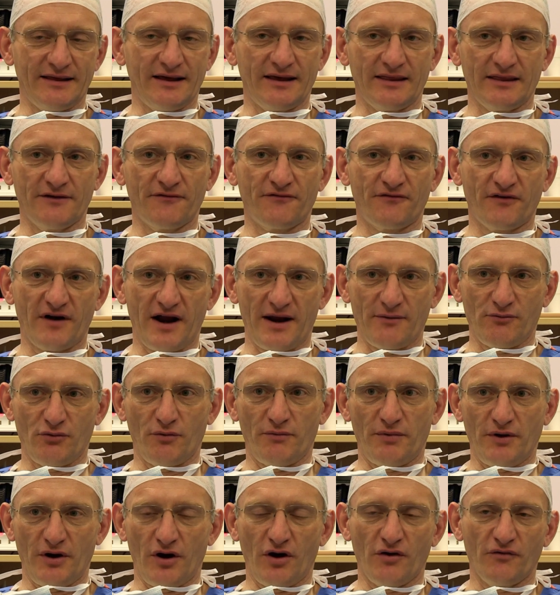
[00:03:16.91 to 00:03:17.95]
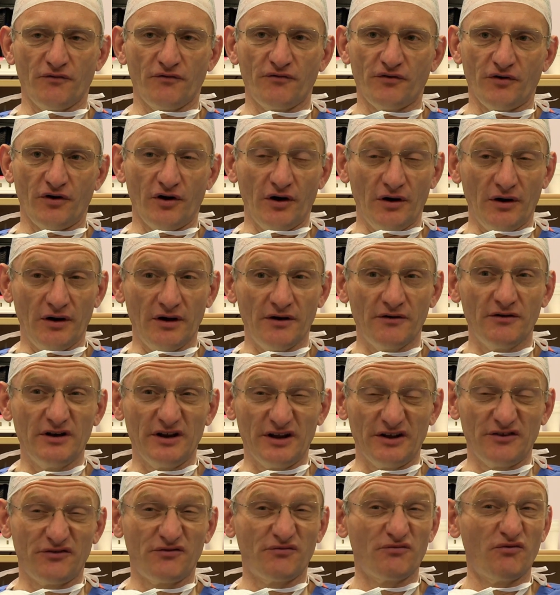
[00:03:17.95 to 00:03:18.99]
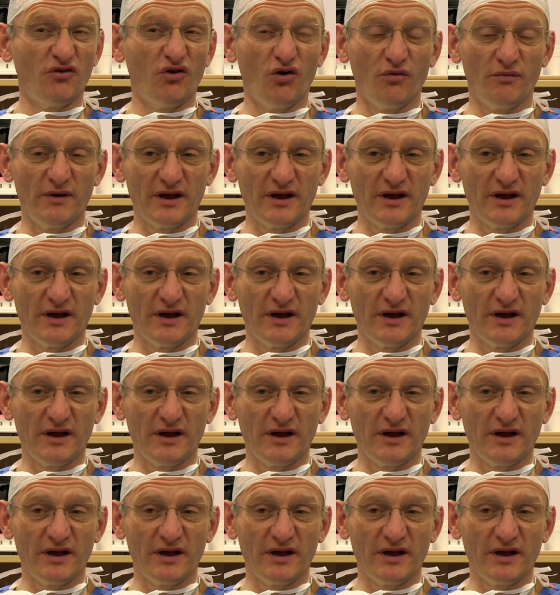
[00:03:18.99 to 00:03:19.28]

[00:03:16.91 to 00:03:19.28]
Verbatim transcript: that the frame will be on for at least four